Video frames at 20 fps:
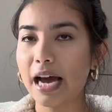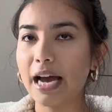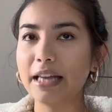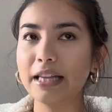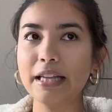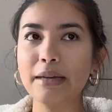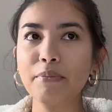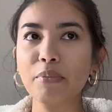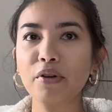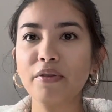I
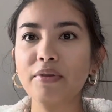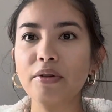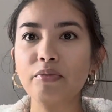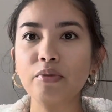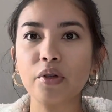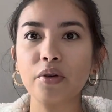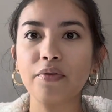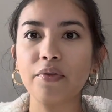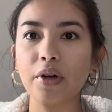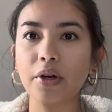think perfumes
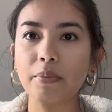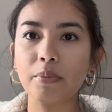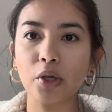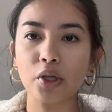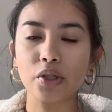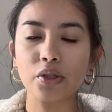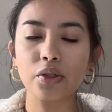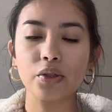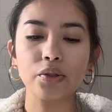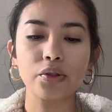are very
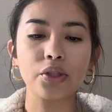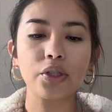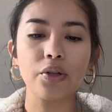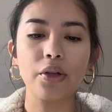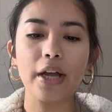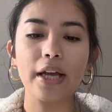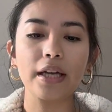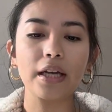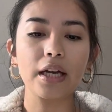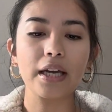personal, so
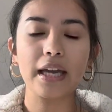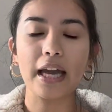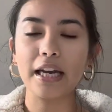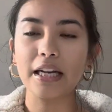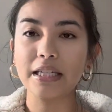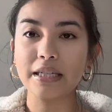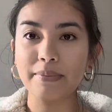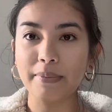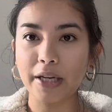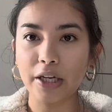like getting
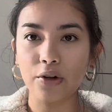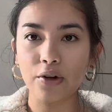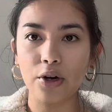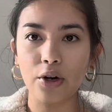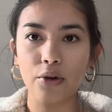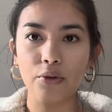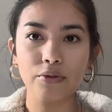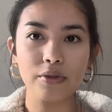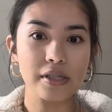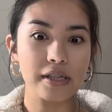to make your
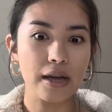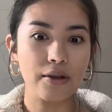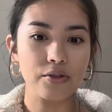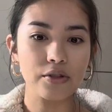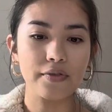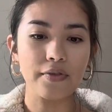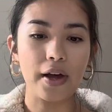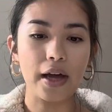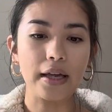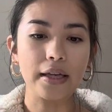own
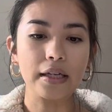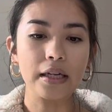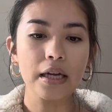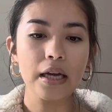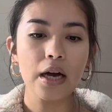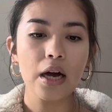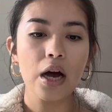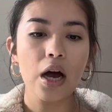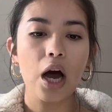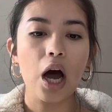sounds fun.
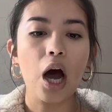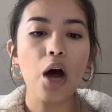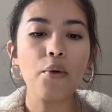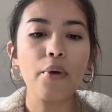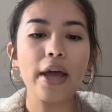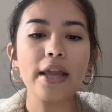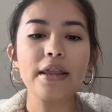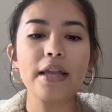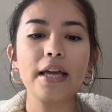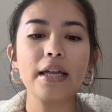Oh,
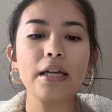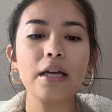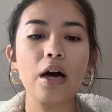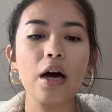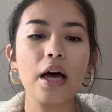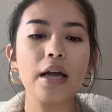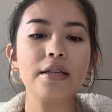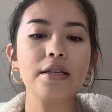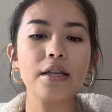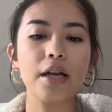and then
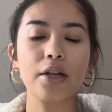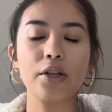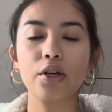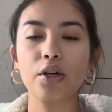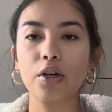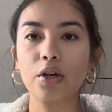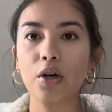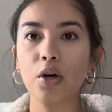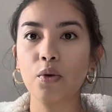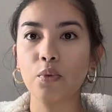
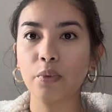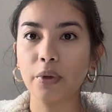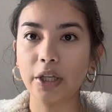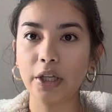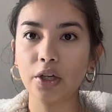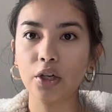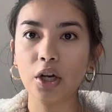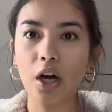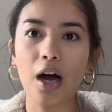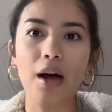another really
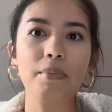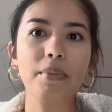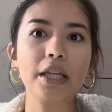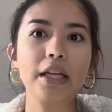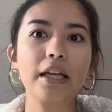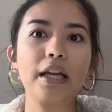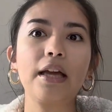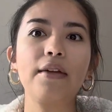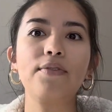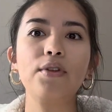good hobby,
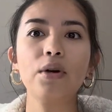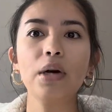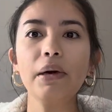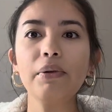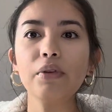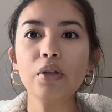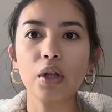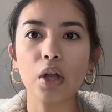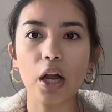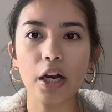like if you have
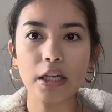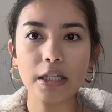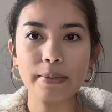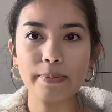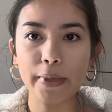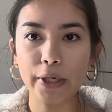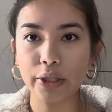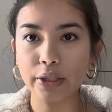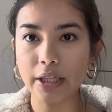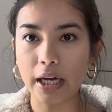a lot of
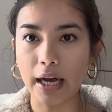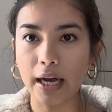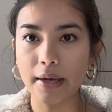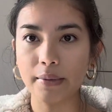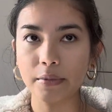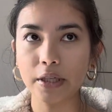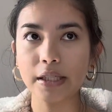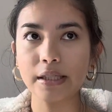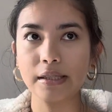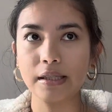spare time,
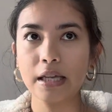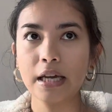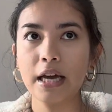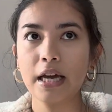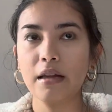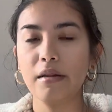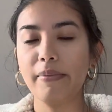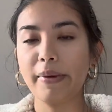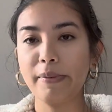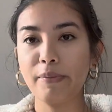because
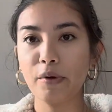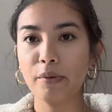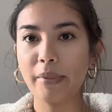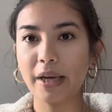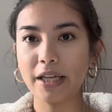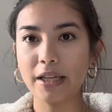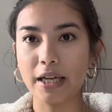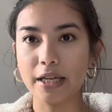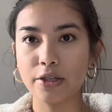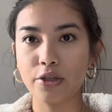the people in my
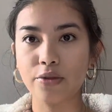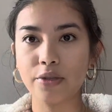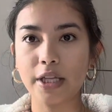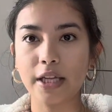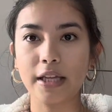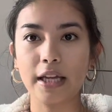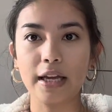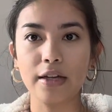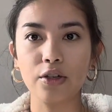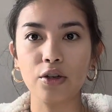class who
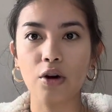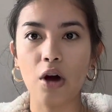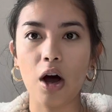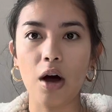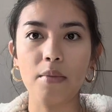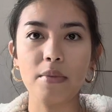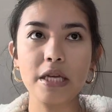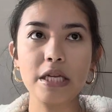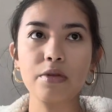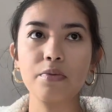said they had no
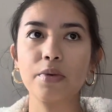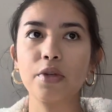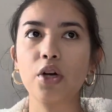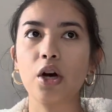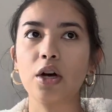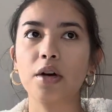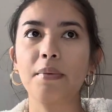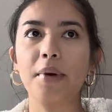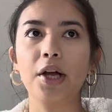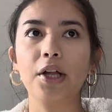hobbies would
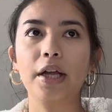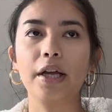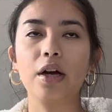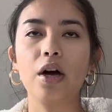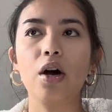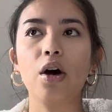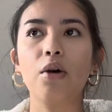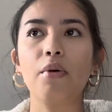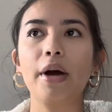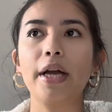talk about like,
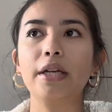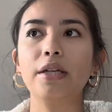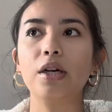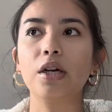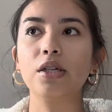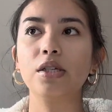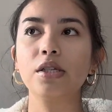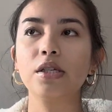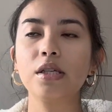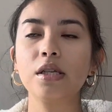oh, I
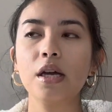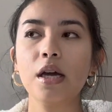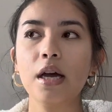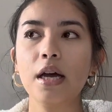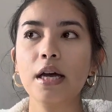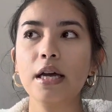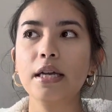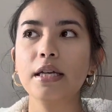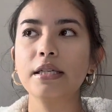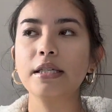just
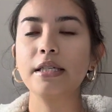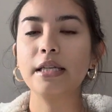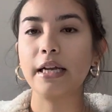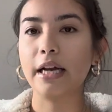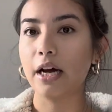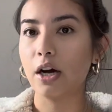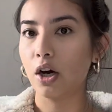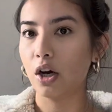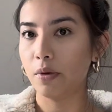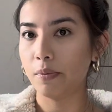sit
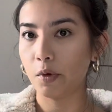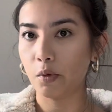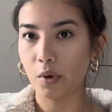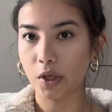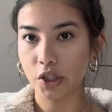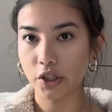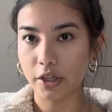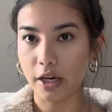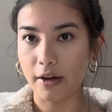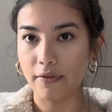at home and
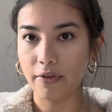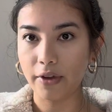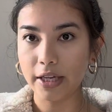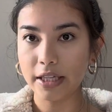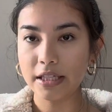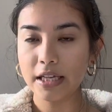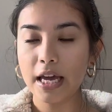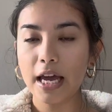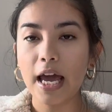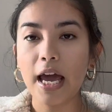watch
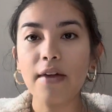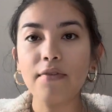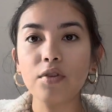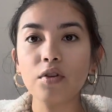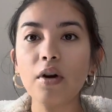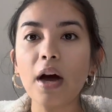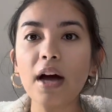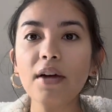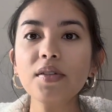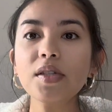Netflix. If
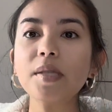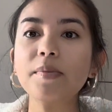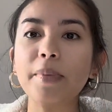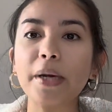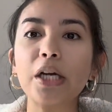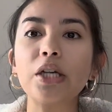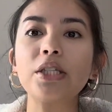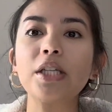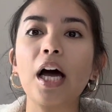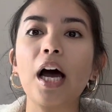you have
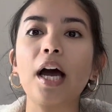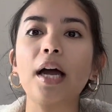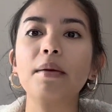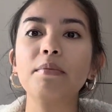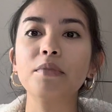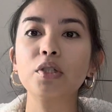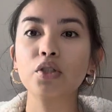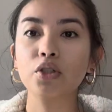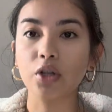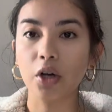spare
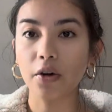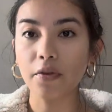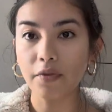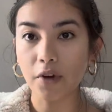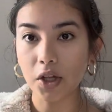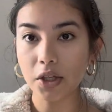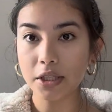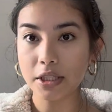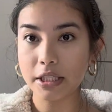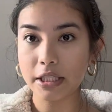time, start
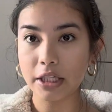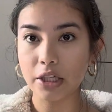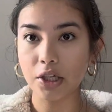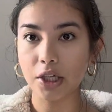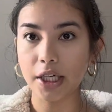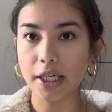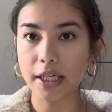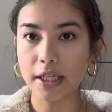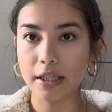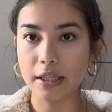
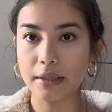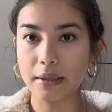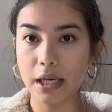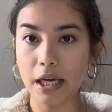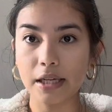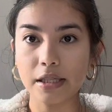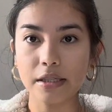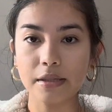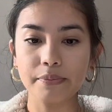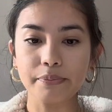volunteering,
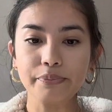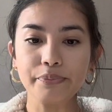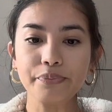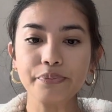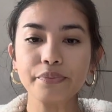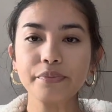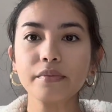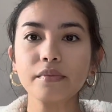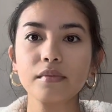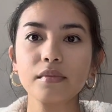because
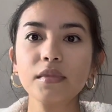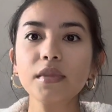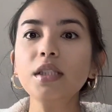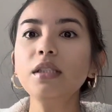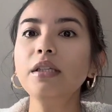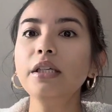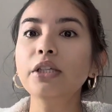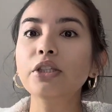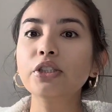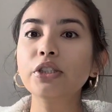
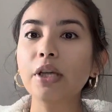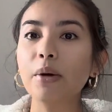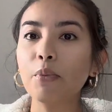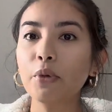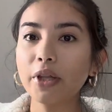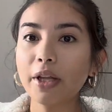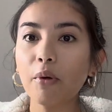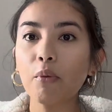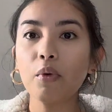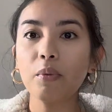there's
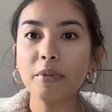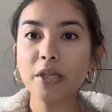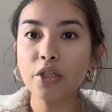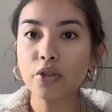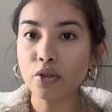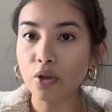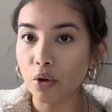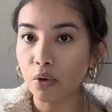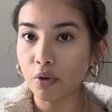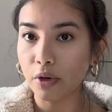someone that will be
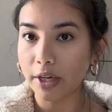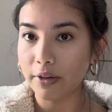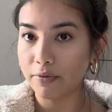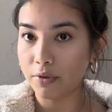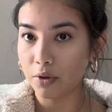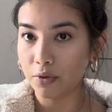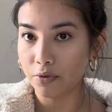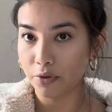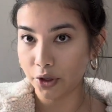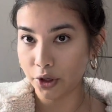so
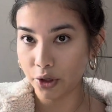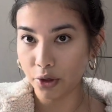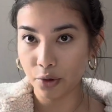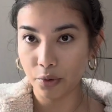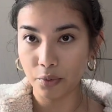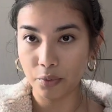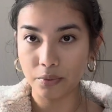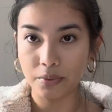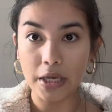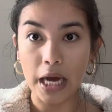grateful for
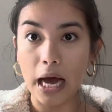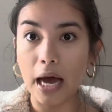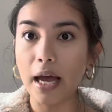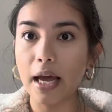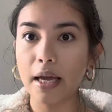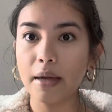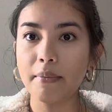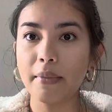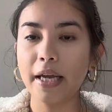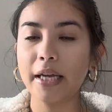your
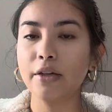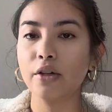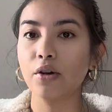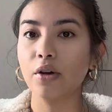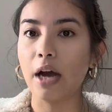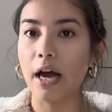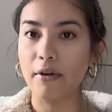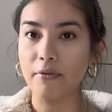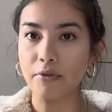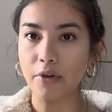time and
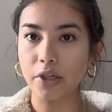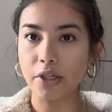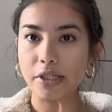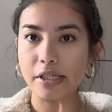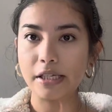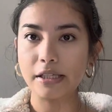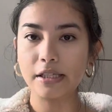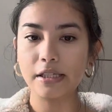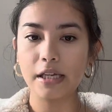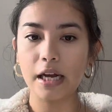your efforts
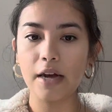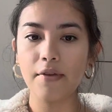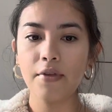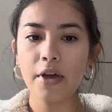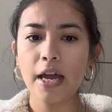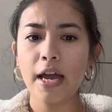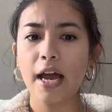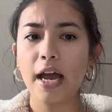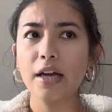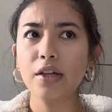and stuff.
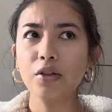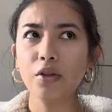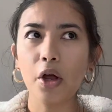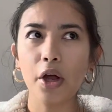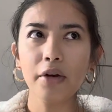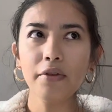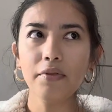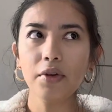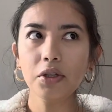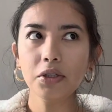And a
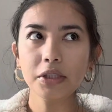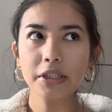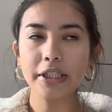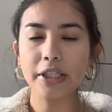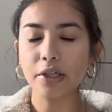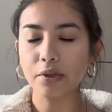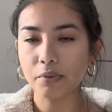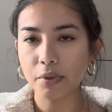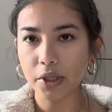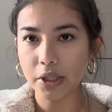lot of
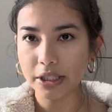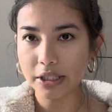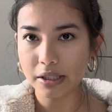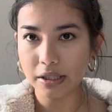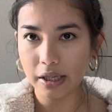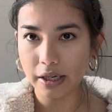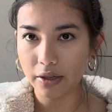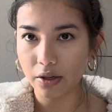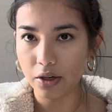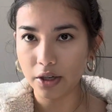volunteer work is
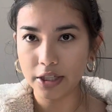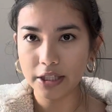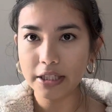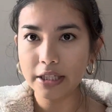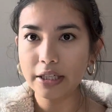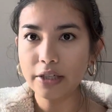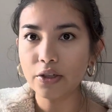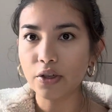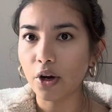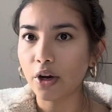like
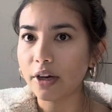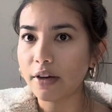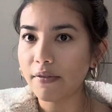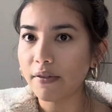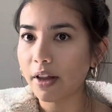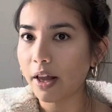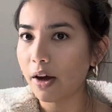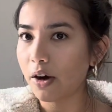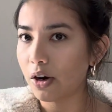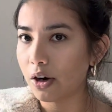honestly not even
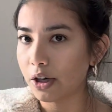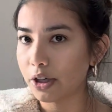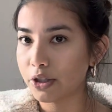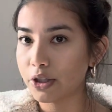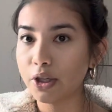that hard.